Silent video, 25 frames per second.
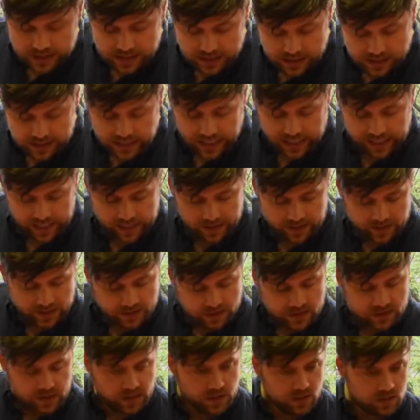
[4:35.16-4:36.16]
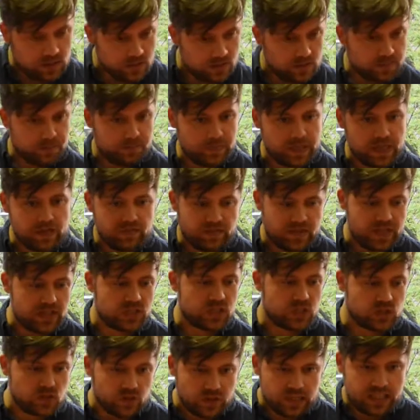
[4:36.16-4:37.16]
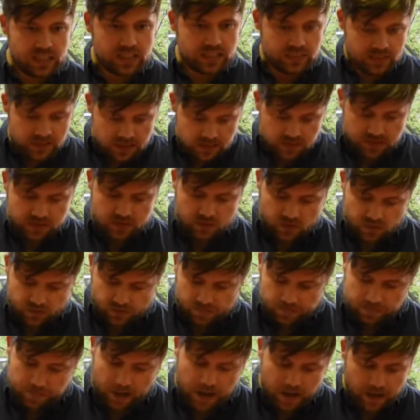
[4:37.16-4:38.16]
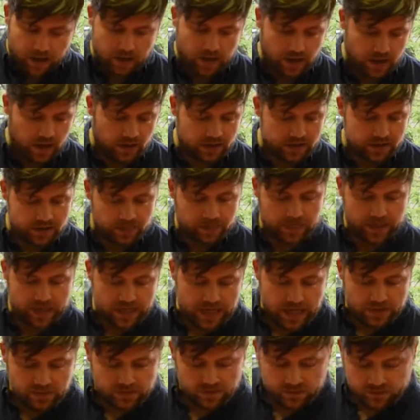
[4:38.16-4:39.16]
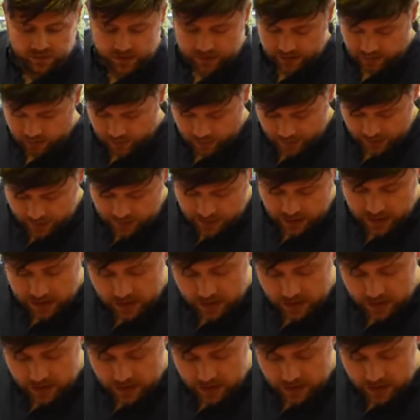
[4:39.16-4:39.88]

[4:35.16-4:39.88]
state. So a bit of history just to sort of underpin everything that we